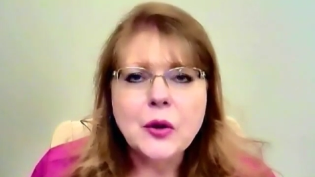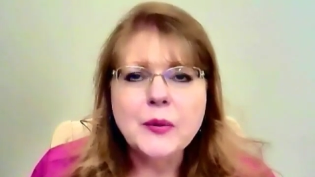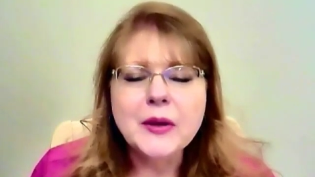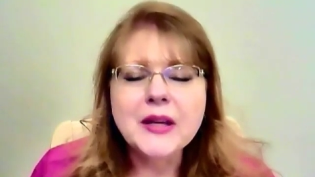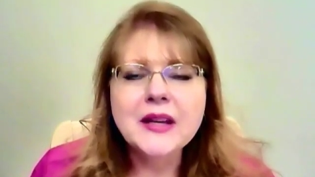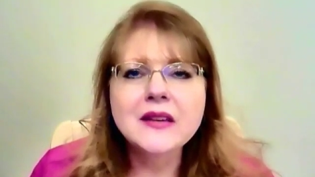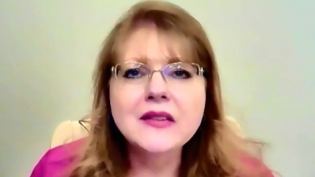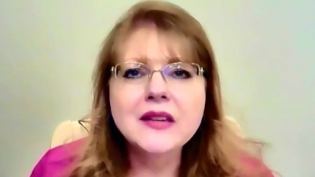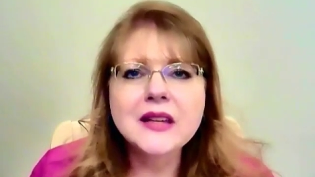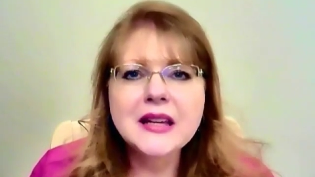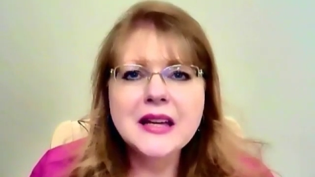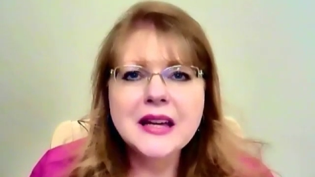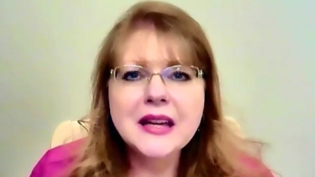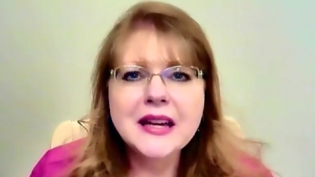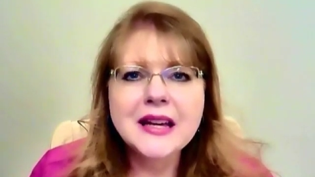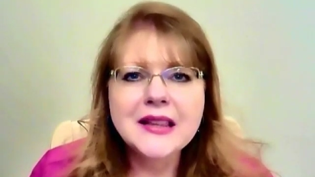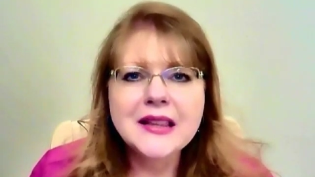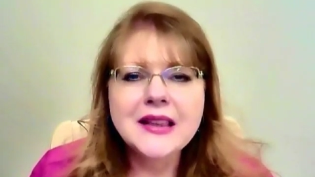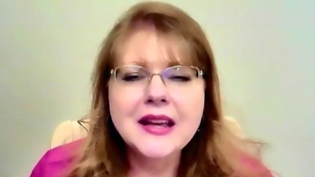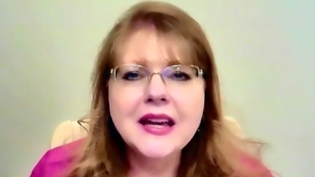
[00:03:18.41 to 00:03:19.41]
because
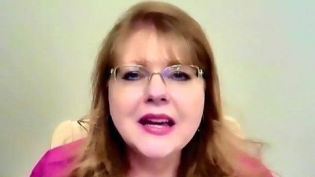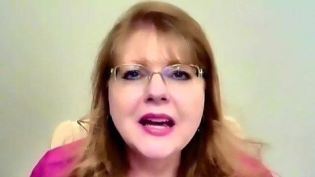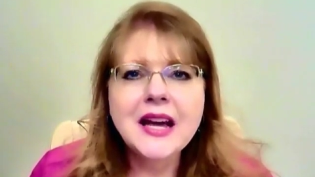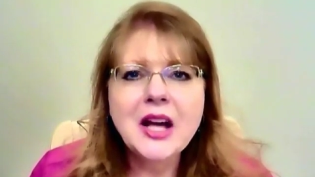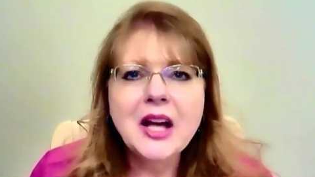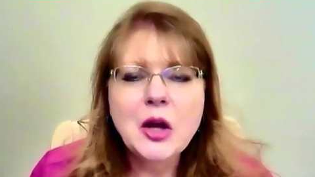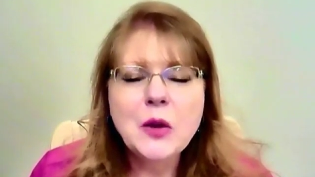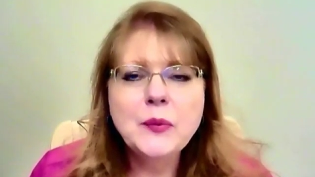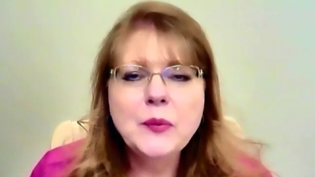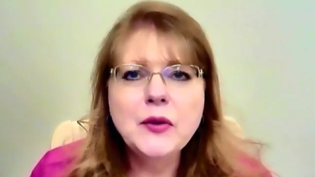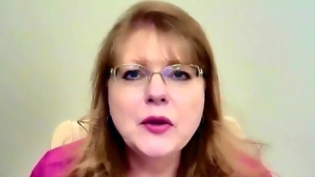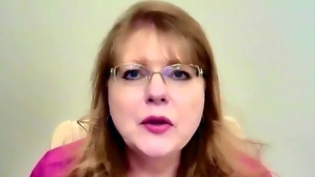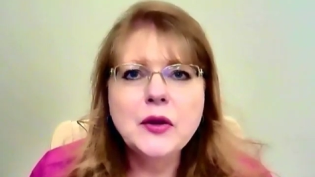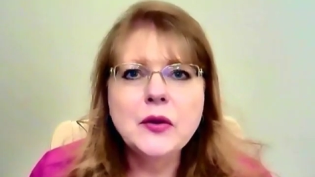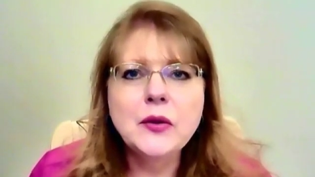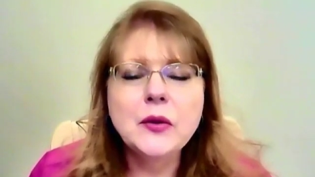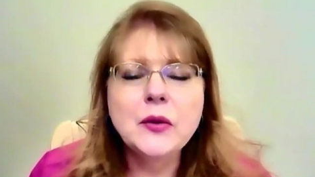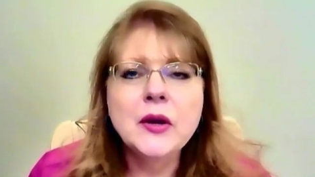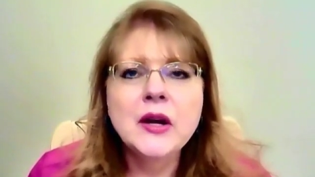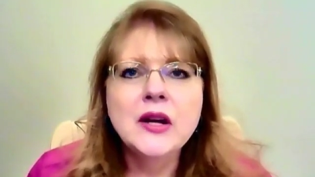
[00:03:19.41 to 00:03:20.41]
again, they help
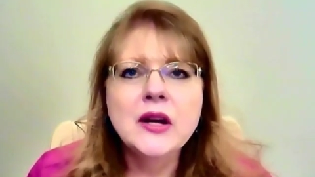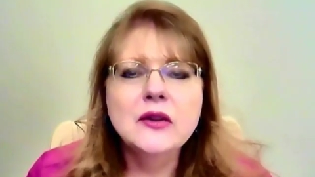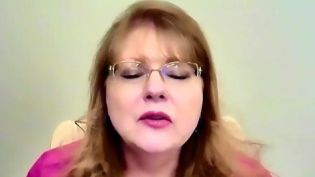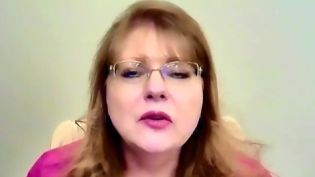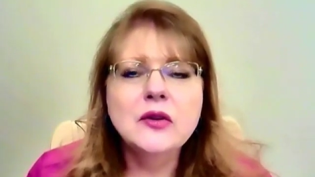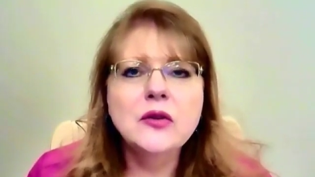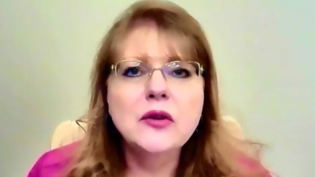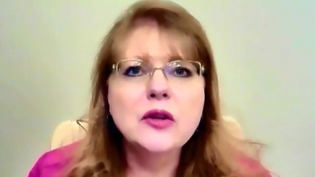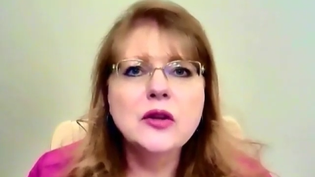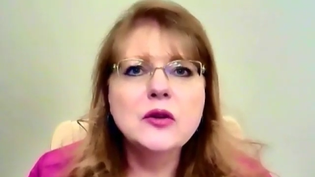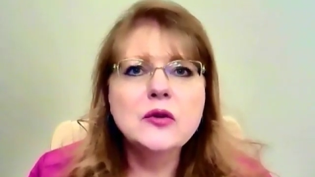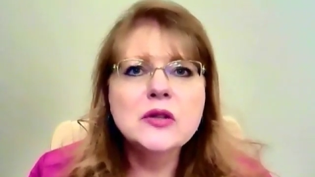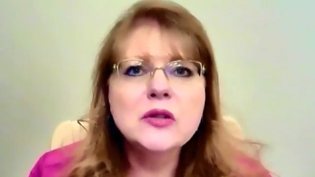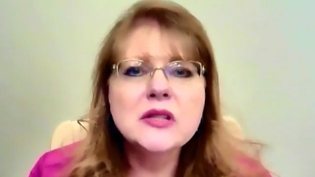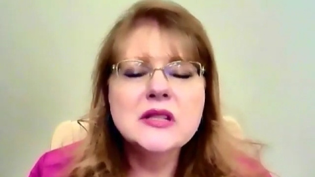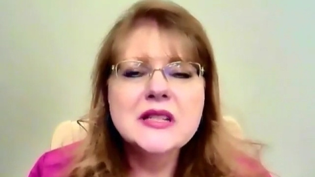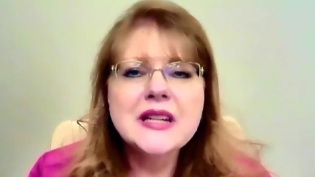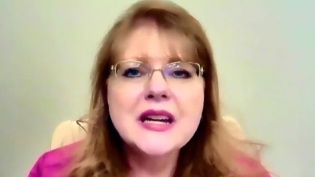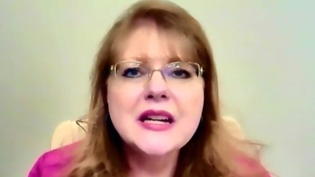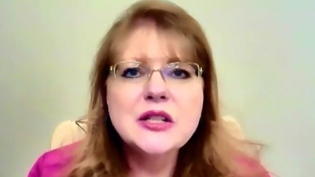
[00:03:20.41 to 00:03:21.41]
you so that you
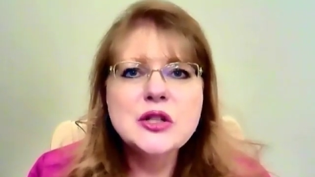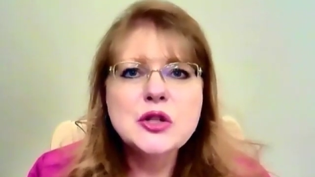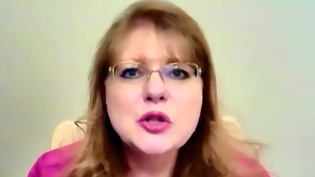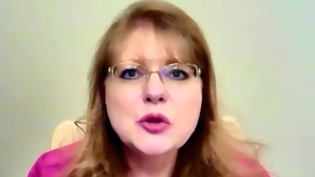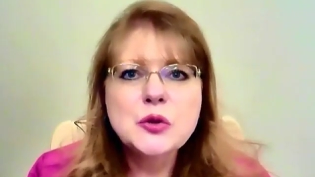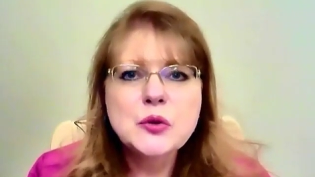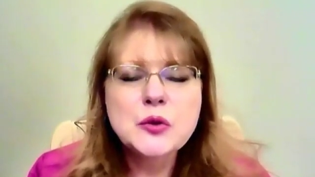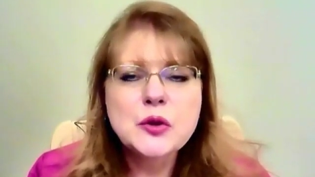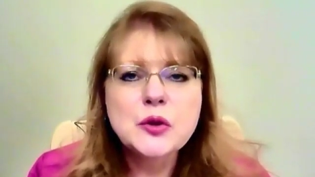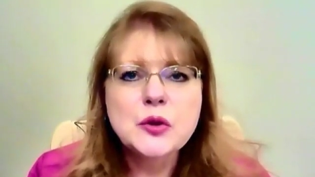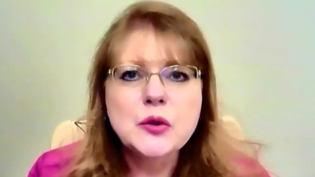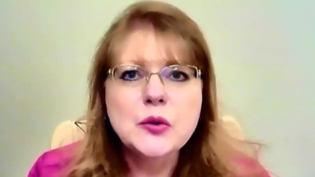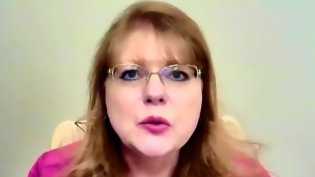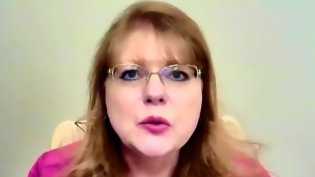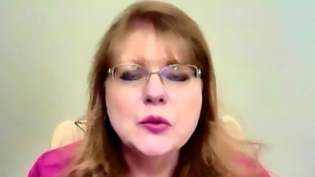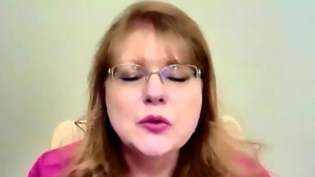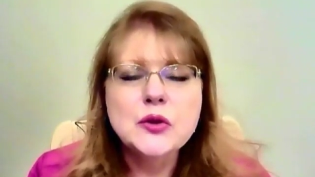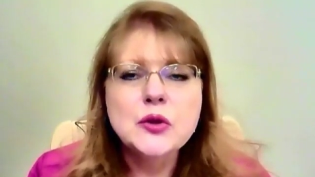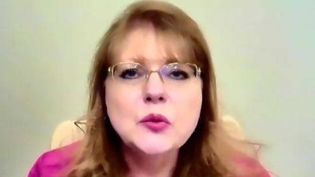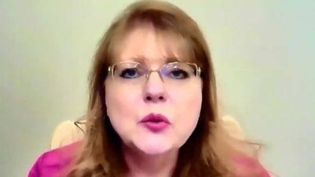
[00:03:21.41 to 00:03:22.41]
stay
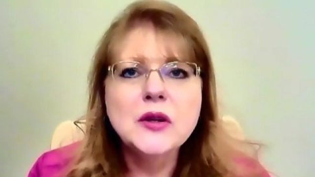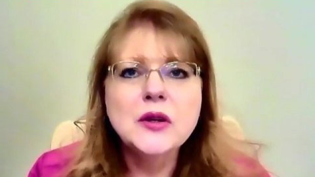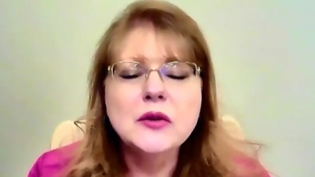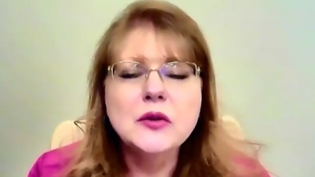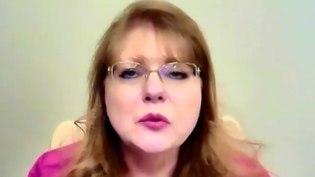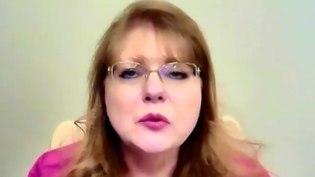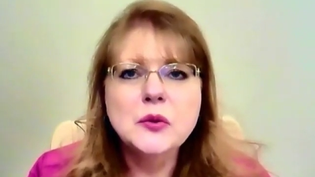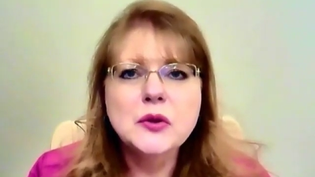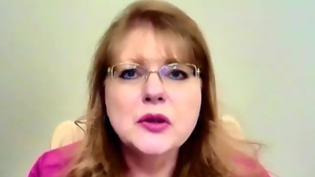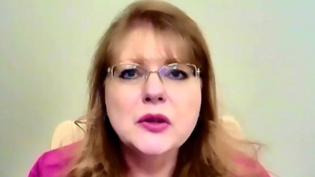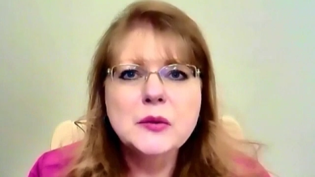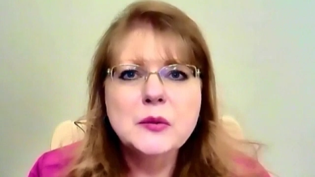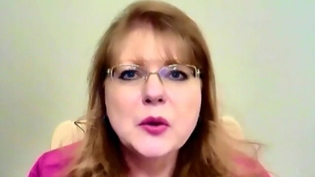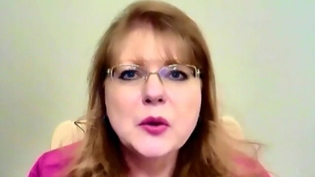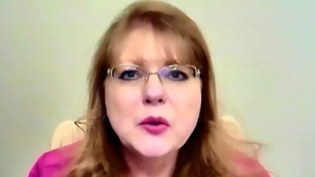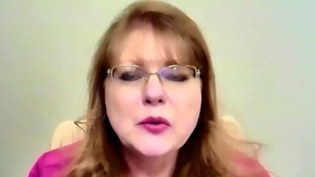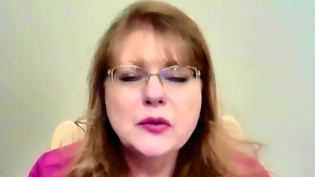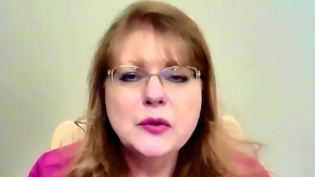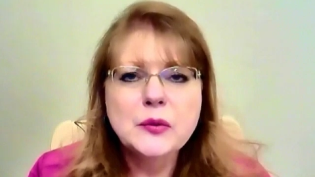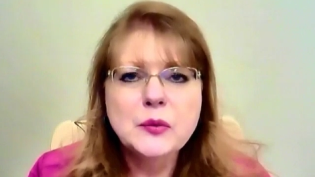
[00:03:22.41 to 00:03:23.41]
true to what is really
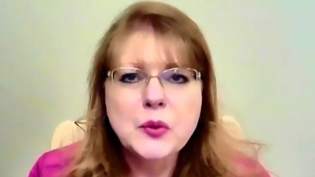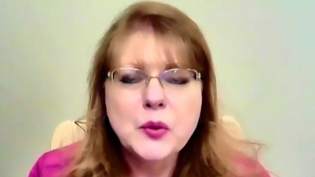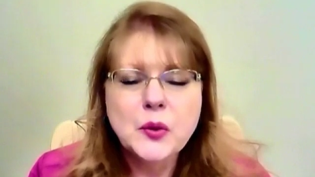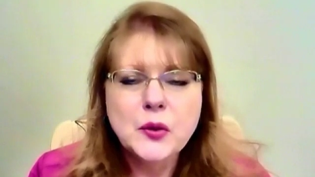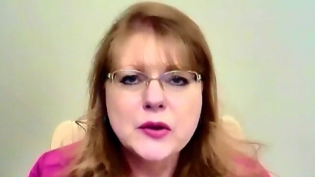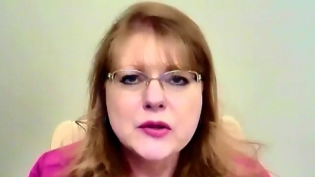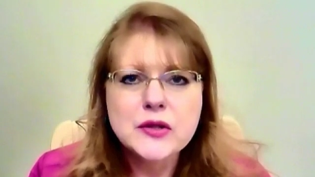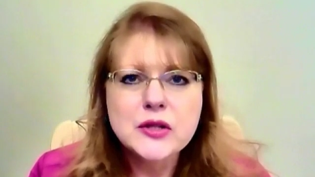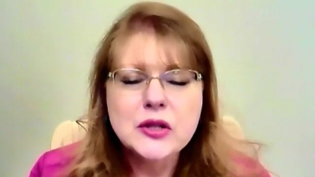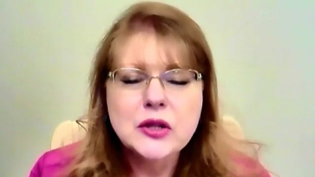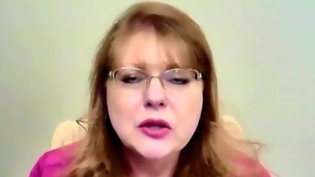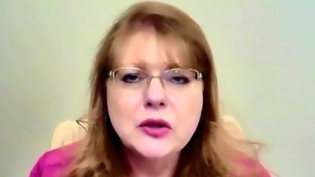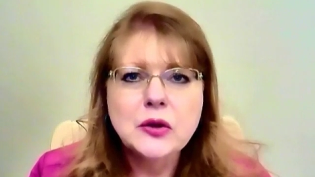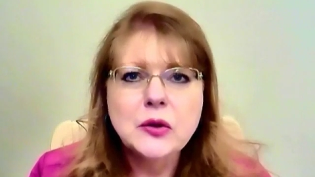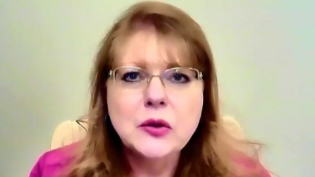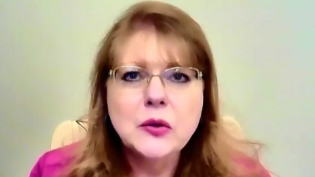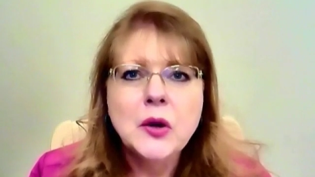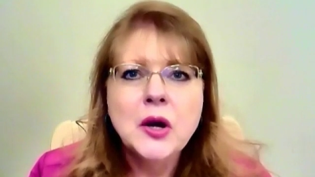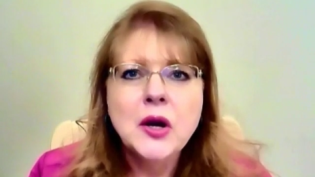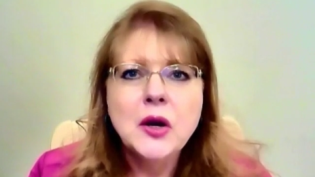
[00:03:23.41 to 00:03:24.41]
most important to
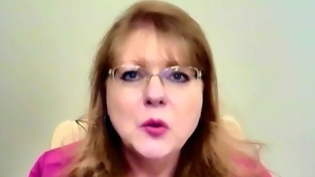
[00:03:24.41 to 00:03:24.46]
you